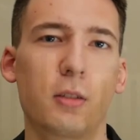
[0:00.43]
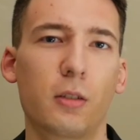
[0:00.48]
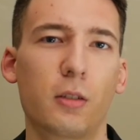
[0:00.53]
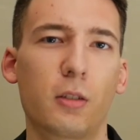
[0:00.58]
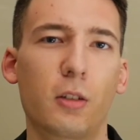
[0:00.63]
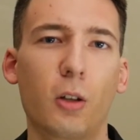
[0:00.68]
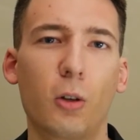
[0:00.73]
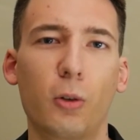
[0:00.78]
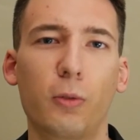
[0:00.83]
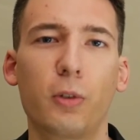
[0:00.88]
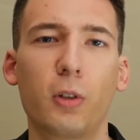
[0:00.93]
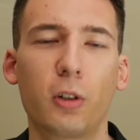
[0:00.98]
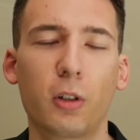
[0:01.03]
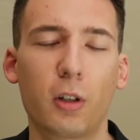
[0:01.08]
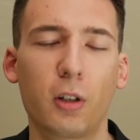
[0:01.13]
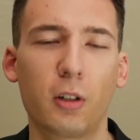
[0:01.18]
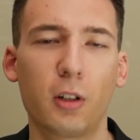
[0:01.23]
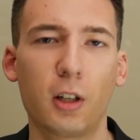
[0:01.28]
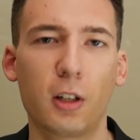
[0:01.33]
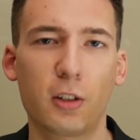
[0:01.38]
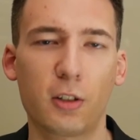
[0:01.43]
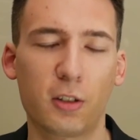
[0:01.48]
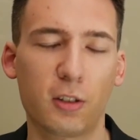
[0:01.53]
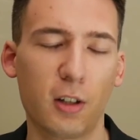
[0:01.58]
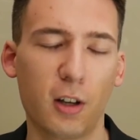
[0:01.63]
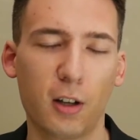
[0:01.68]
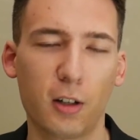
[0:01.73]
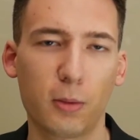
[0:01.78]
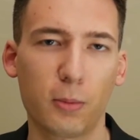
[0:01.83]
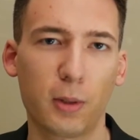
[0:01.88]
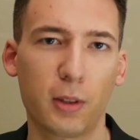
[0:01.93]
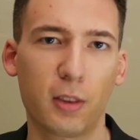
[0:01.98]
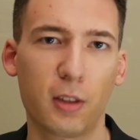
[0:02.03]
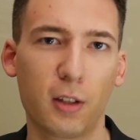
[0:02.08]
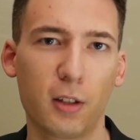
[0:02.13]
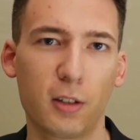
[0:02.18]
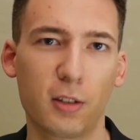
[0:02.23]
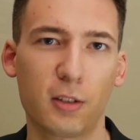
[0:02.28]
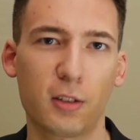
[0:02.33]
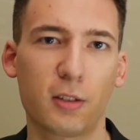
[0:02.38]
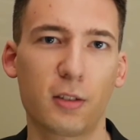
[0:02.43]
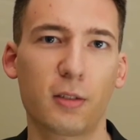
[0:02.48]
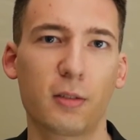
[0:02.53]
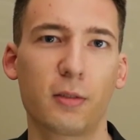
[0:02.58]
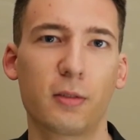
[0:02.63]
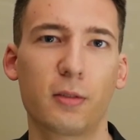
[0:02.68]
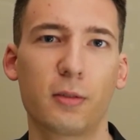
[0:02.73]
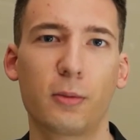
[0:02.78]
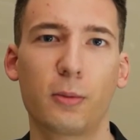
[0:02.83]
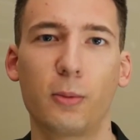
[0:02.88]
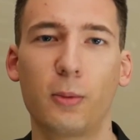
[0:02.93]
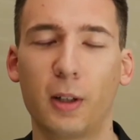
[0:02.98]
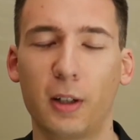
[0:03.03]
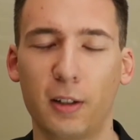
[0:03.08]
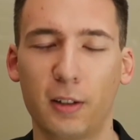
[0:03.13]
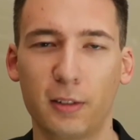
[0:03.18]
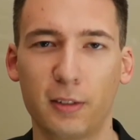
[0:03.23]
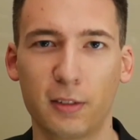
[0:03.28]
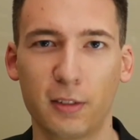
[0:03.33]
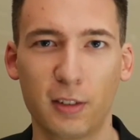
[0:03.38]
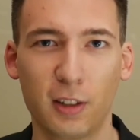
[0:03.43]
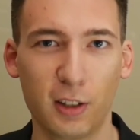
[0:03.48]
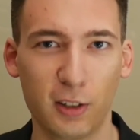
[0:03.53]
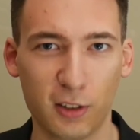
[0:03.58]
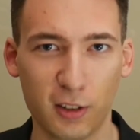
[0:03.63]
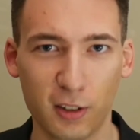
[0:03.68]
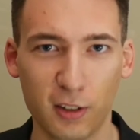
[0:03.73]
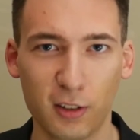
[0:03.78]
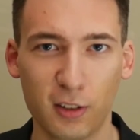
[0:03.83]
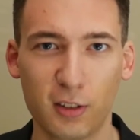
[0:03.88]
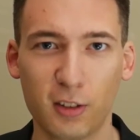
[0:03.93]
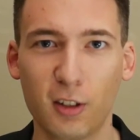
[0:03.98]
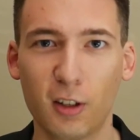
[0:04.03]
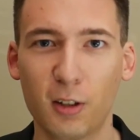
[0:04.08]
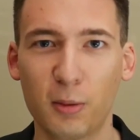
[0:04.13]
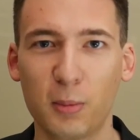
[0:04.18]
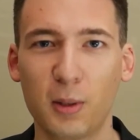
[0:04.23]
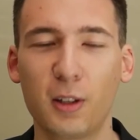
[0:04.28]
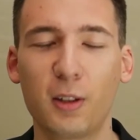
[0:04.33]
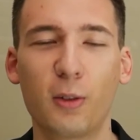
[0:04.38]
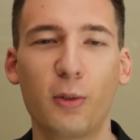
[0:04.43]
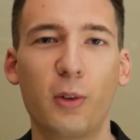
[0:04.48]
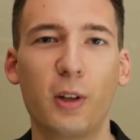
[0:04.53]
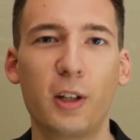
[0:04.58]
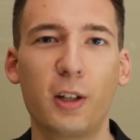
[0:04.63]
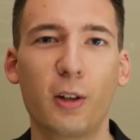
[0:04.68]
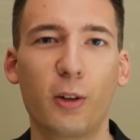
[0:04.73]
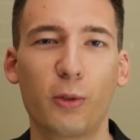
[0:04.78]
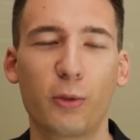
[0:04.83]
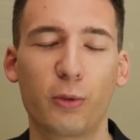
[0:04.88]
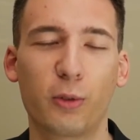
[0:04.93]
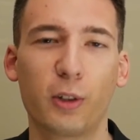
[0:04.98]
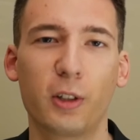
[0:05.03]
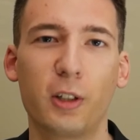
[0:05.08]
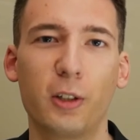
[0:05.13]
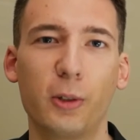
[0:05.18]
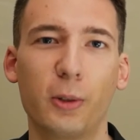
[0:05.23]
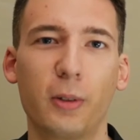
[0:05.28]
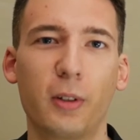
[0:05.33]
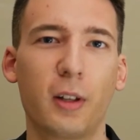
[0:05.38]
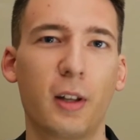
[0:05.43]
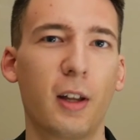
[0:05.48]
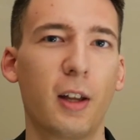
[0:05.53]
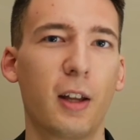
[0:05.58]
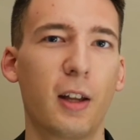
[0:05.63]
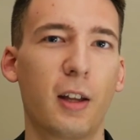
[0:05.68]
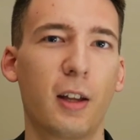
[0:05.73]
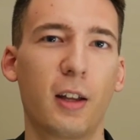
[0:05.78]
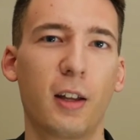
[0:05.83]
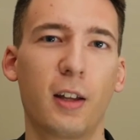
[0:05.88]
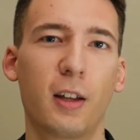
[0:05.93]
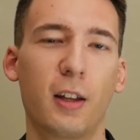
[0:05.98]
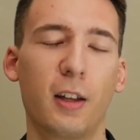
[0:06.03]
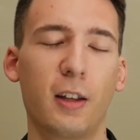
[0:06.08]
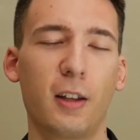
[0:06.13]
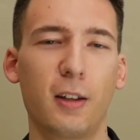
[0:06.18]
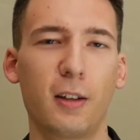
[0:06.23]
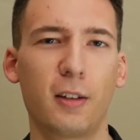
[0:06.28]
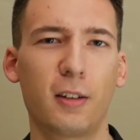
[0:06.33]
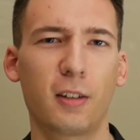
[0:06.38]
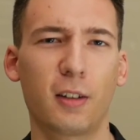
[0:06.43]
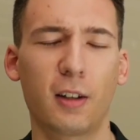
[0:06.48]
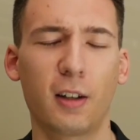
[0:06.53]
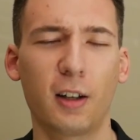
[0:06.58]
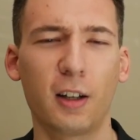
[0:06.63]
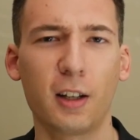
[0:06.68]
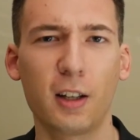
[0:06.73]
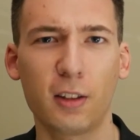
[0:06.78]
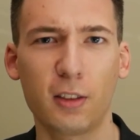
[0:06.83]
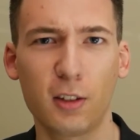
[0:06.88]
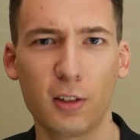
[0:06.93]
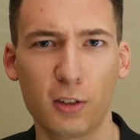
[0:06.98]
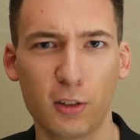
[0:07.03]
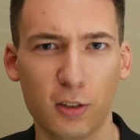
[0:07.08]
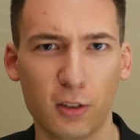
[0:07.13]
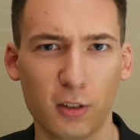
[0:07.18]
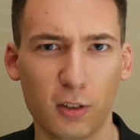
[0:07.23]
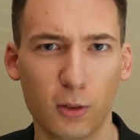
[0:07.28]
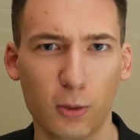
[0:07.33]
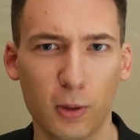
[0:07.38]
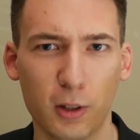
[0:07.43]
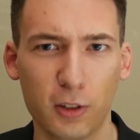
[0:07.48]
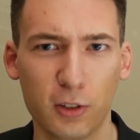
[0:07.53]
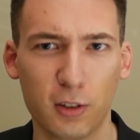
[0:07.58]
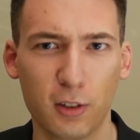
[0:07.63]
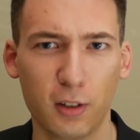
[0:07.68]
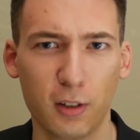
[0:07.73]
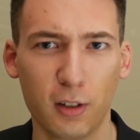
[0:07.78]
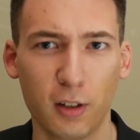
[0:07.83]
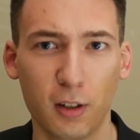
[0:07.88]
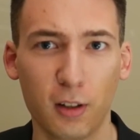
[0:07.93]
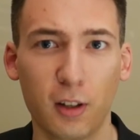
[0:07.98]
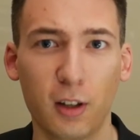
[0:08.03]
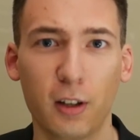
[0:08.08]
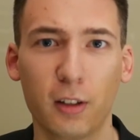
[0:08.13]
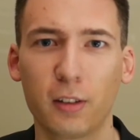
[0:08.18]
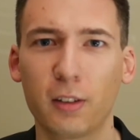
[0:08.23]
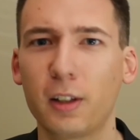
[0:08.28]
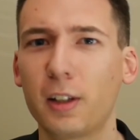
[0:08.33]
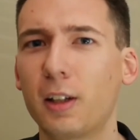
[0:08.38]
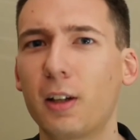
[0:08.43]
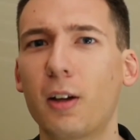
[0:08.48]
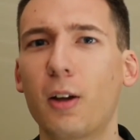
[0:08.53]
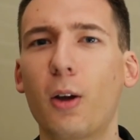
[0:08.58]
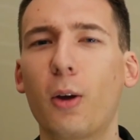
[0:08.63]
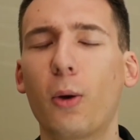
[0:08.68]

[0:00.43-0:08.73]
So if you're looking to get started with this, well, this is going to be the video for you. And I get this question a lot, like,